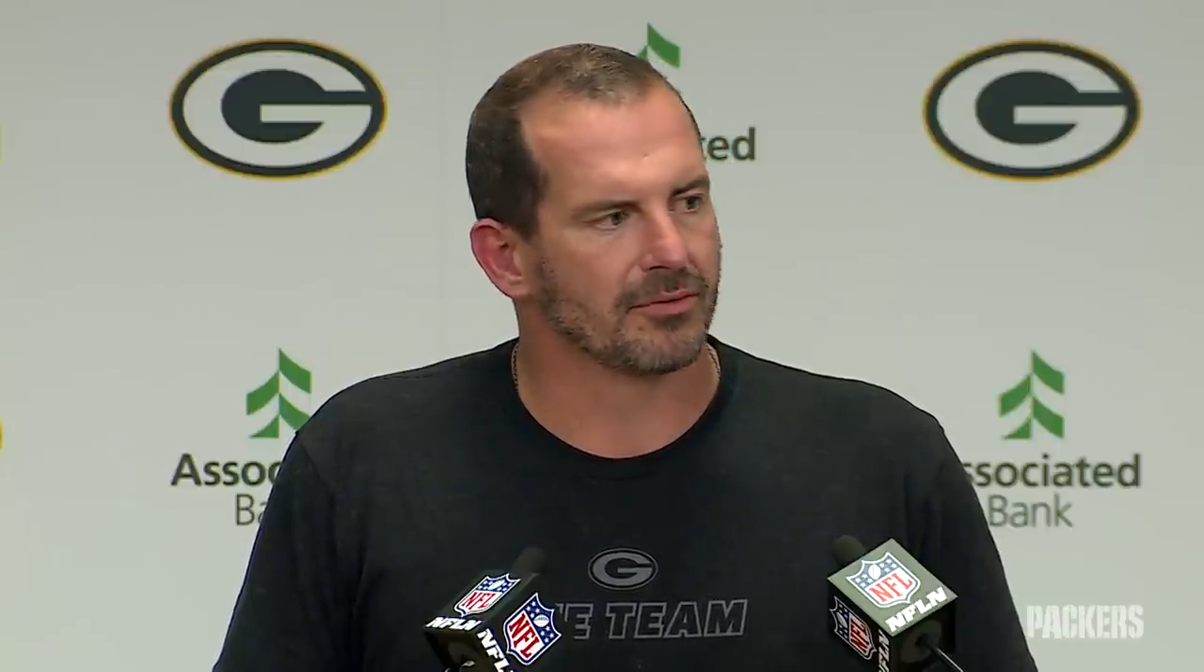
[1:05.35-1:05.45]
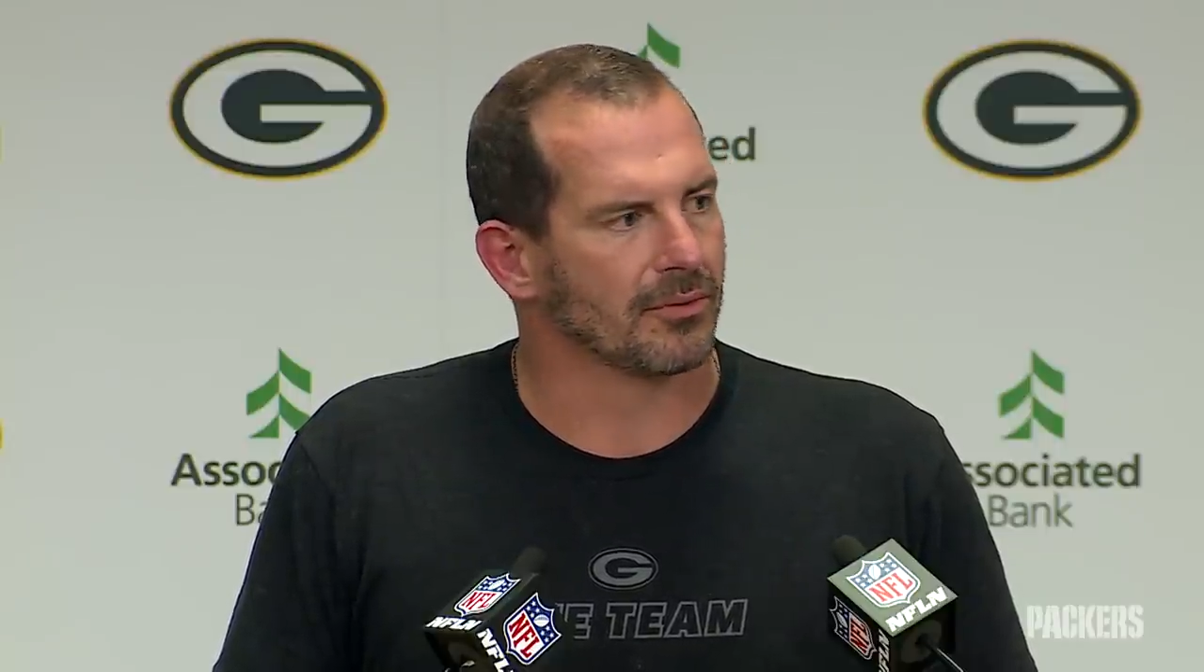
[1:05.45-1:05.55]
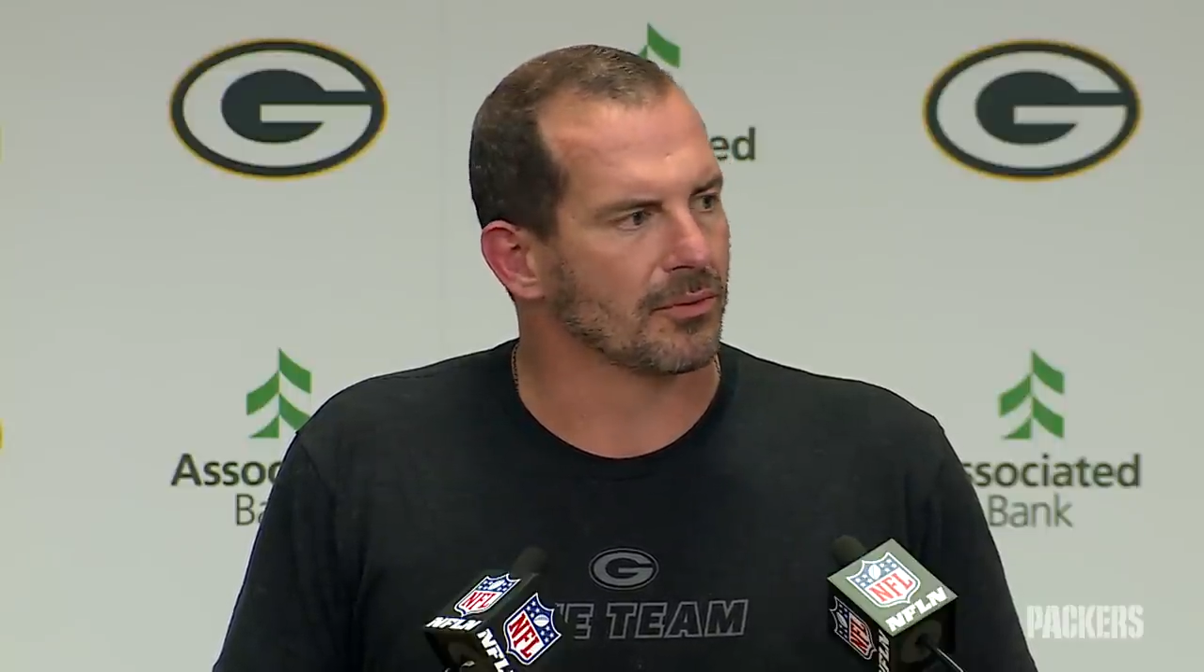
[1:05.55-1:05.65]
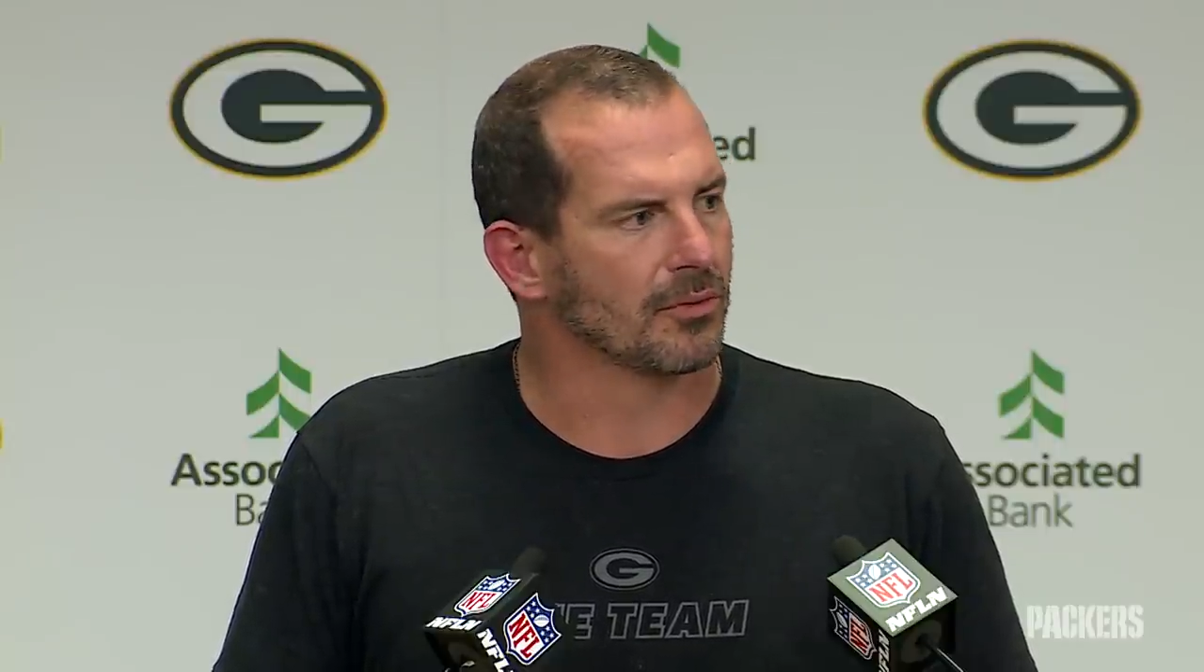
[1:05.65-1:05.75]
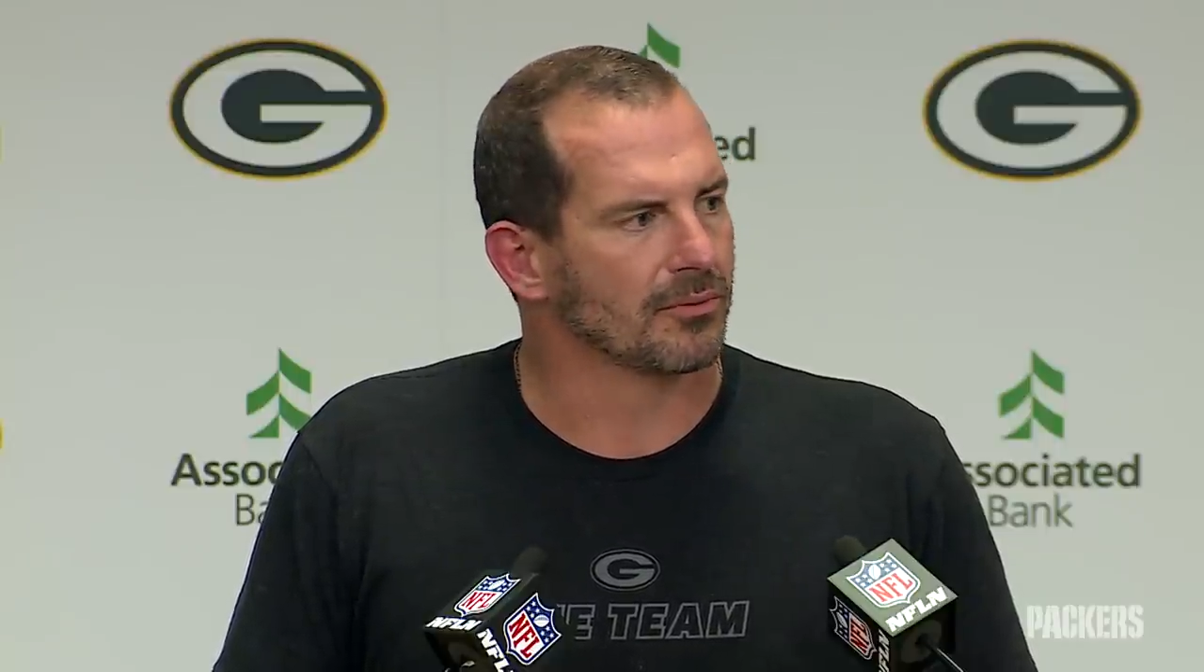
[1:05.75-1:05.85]
for the
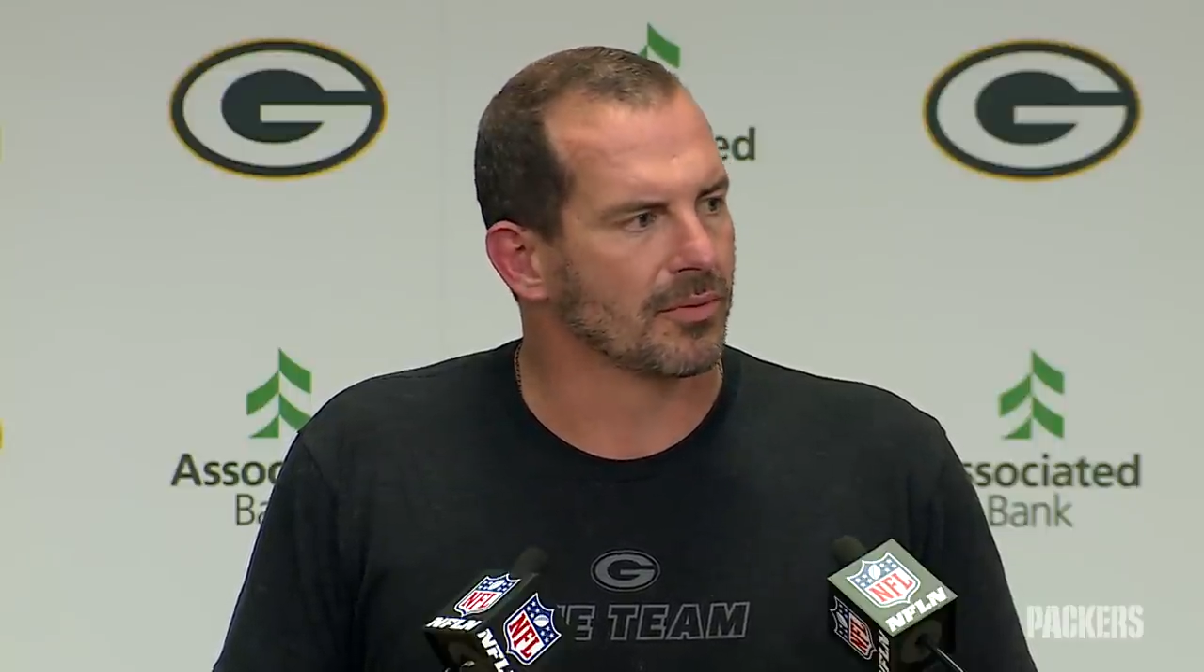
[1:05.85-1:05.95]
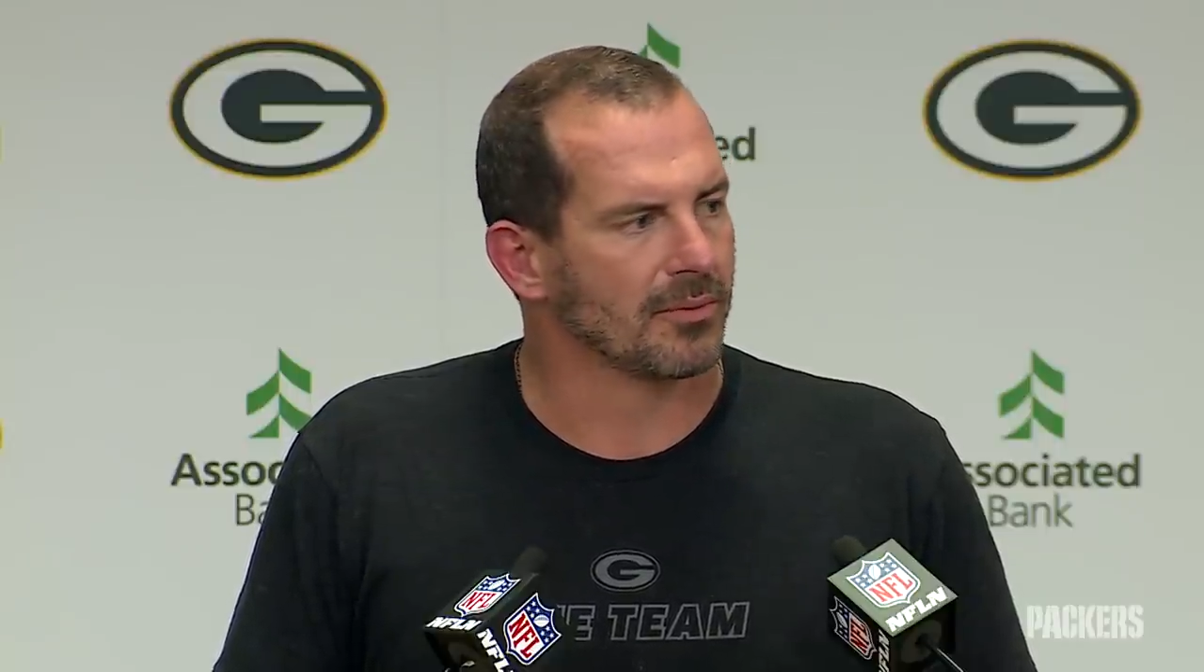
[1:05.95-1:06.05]
room.